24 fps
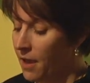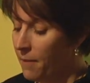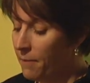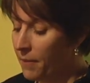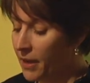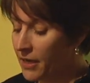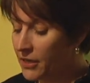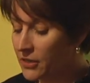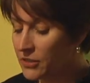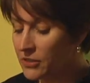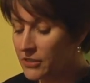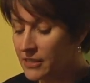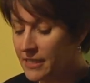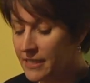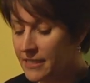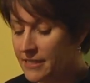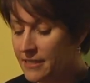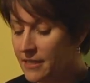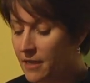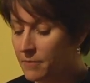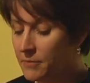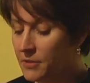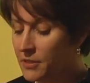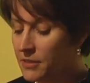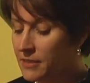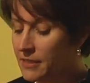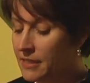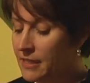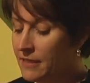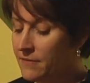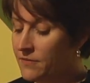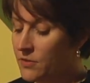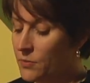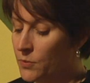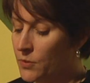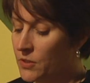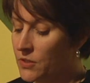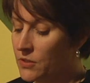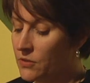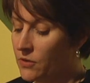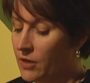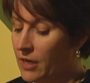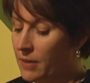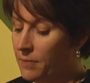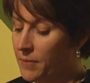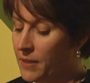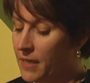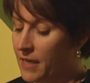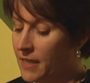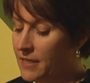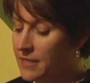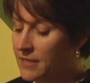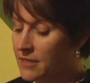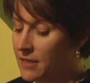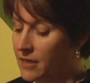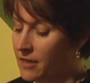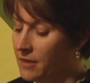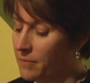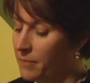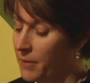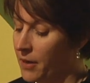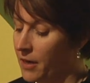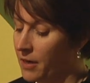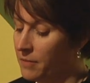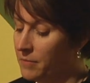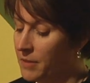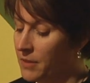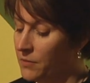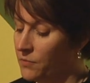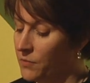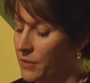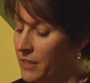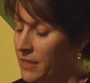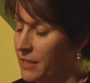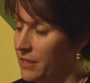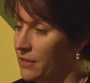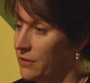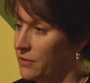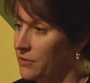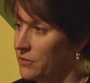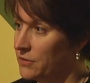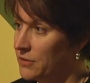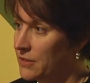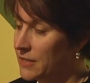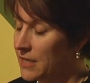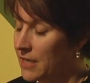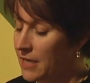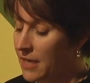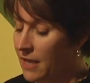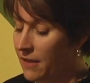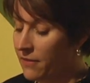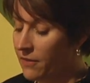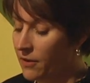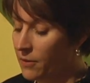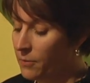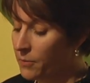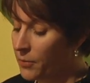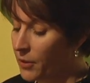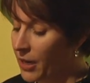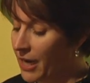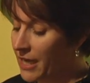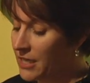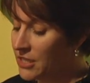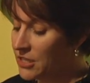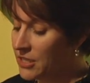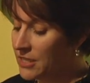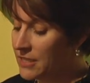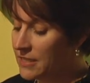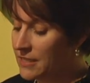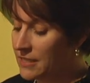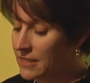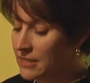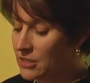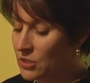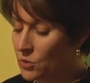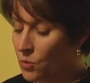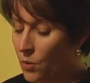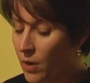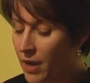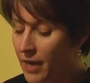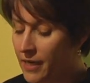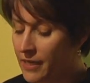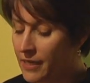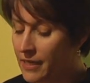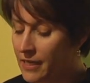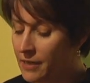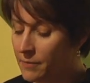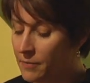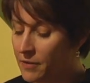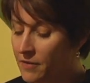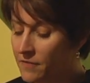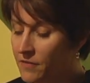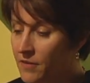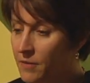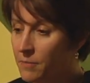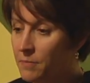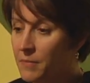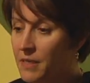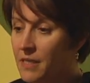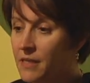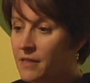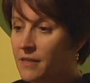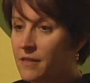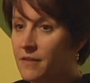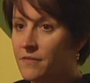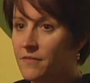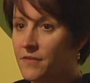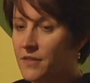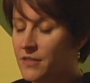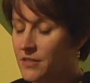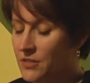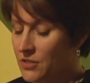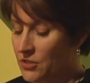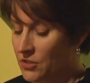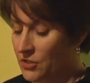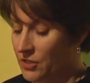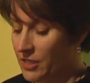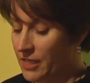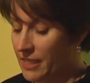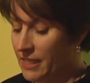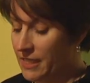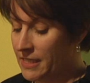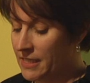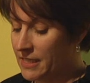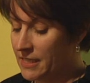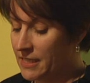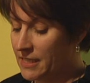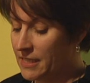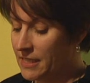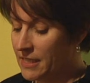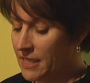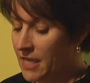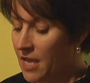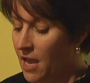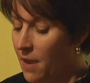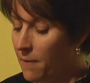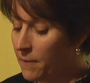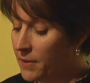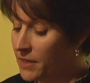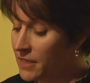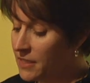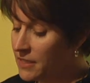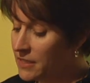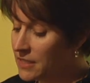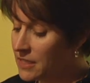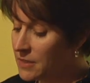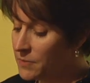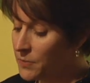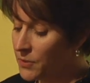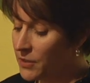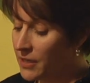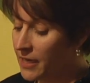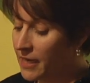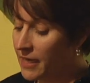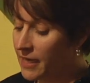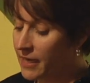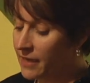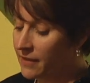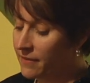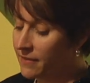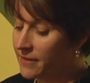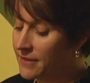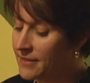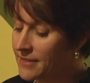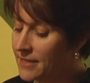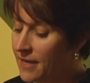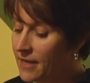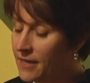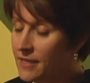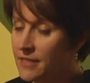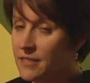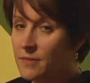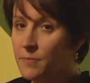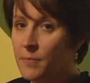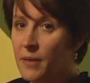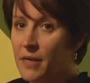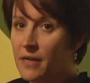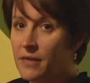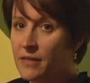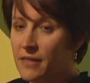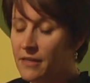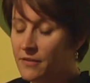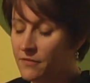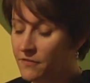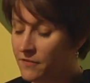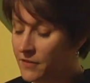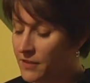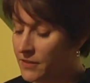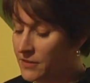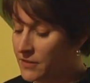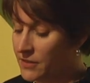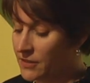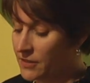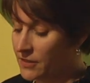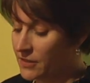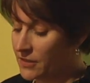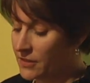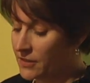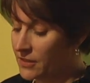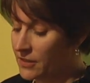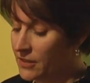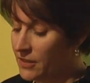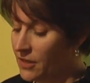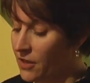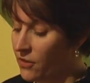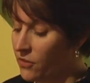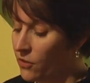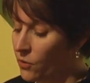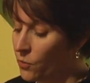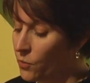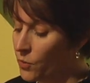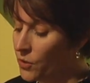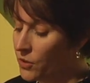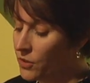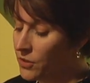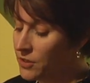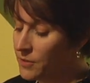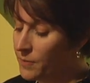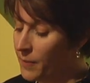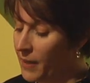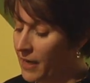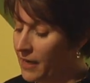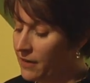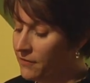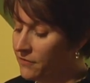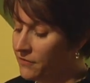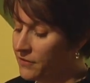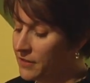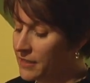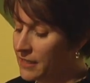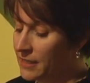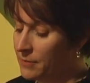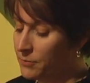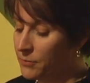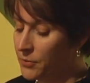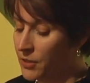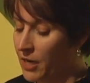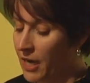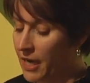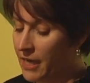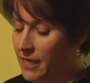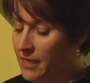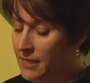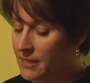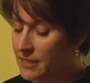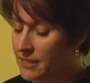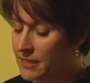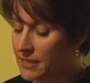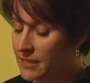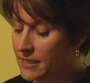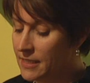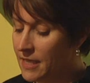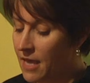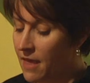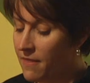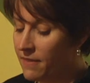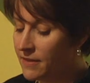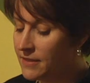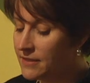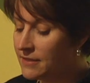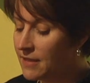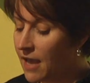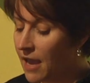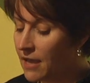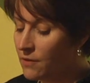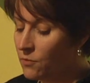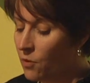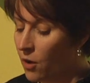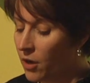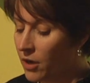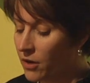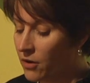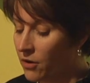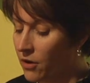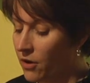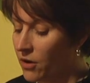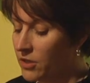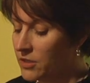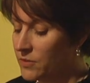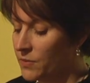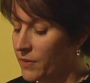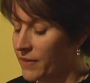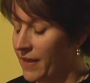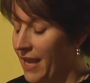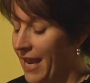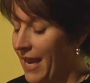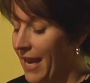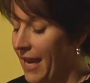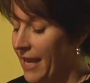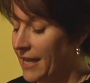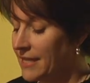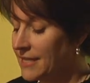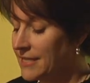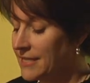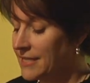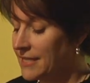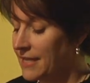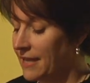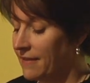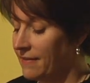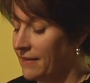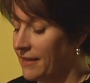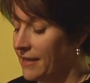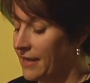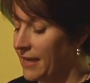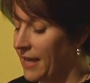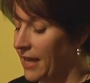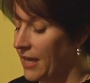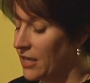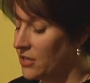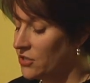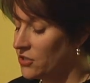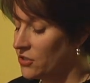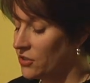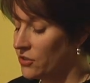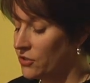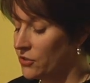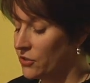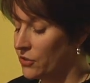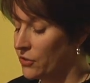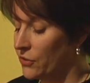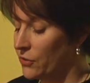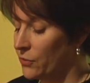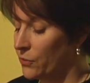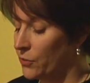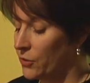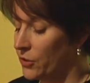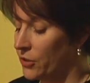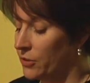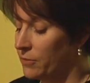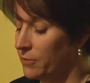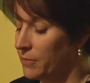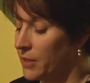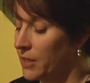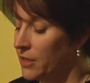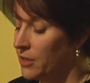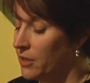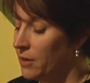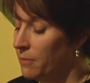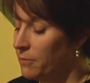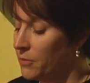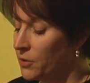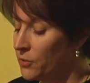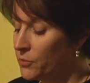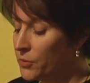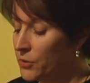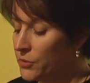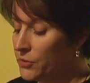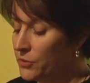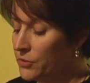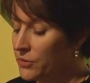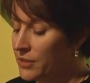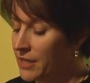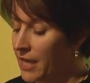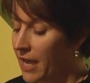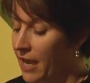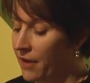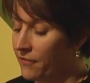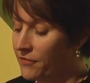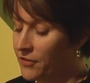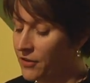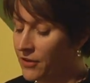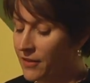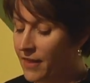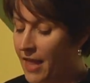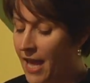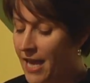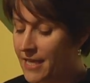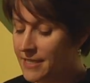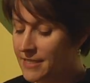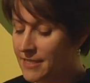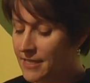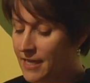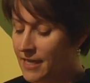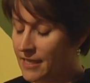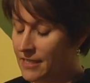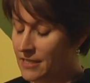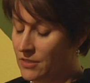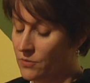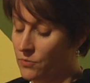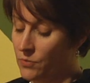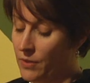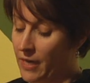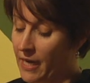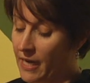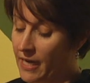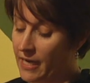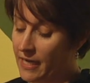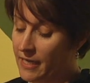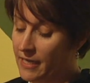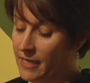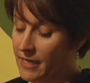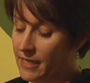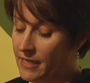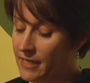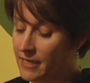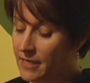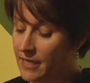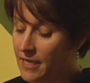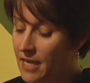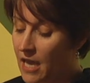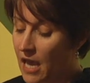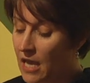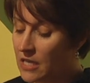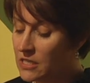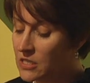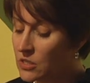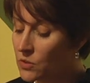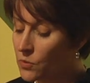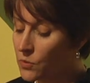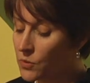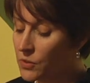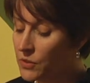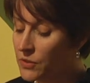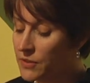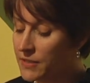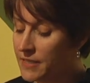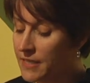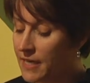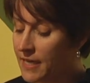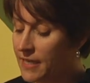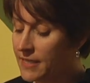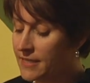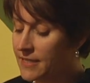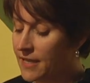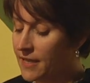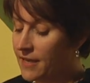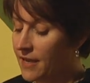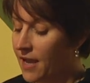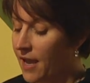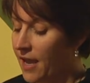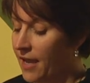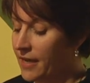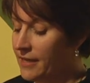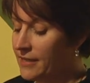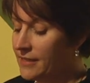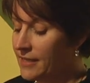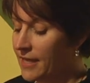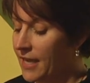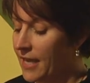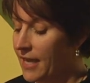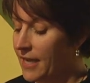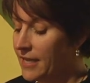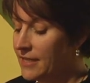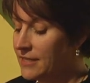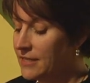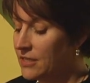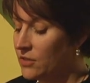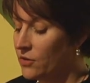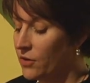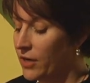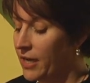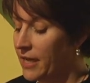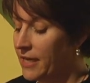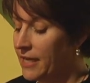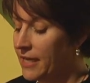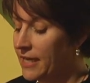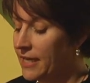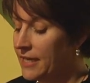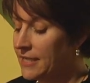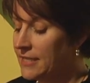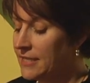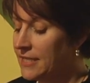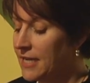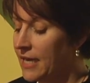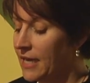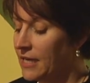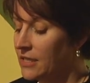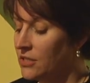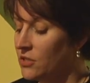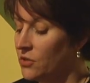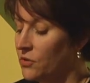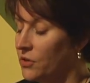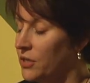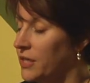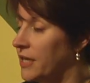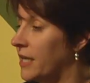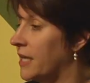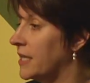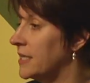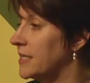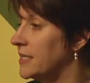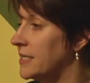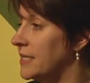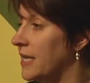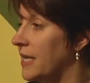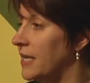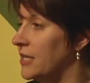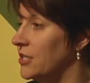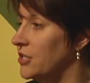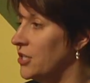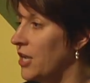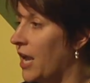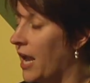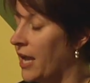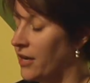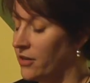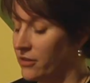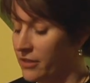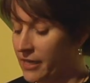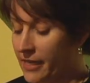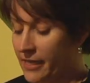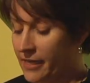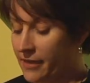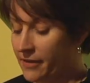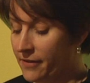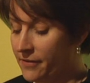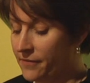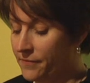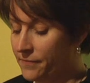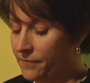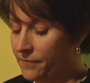By early summer, leaves will scrape against our apartment windows, their branches entwining above the middle of the street. But in spring, the sun is barely filtered, the world painfully bright. The sidewalk crawls with ants and the occasional earthworm, marooned after last night's rain. A squirrel stands on hind legs, craning its neck toward us and chattering.